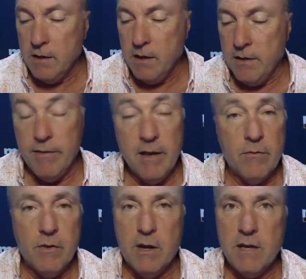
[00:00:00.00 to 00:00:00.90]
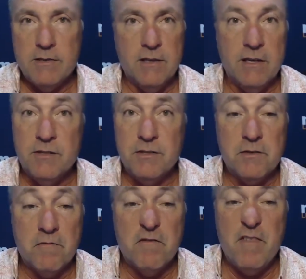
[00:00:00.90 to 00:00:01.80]
Then we get into
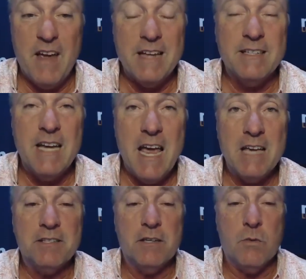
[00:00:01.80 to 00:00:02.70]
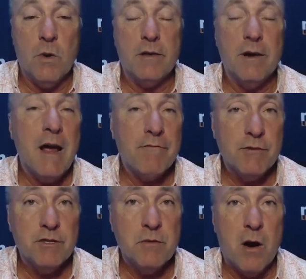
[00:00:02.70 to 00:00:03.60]
some fantastic weather
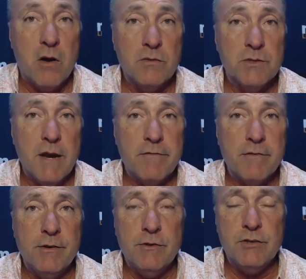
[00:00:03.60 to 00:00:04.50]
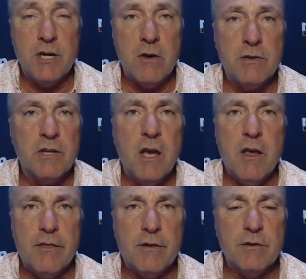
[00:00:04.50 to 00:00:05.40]
after tomorrow's afternoon showers.
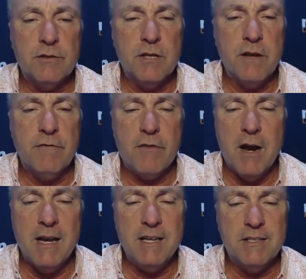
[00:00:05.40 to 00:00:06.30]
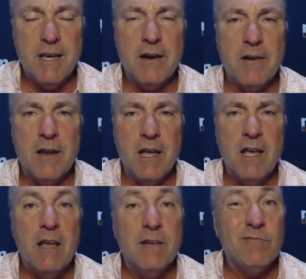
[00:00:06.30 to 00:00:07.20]
Thursday, Friday, Saturday,
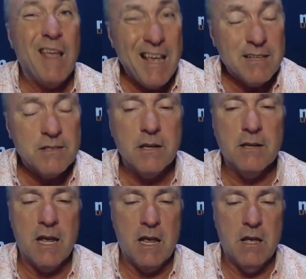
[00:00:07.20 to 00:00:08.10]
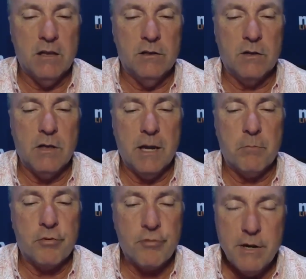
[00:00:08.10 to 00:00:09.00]
and Sunday look like
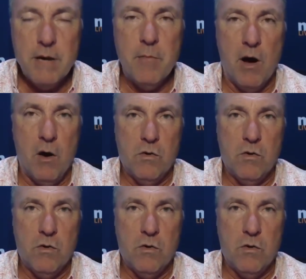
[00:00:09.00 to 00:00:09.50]
primo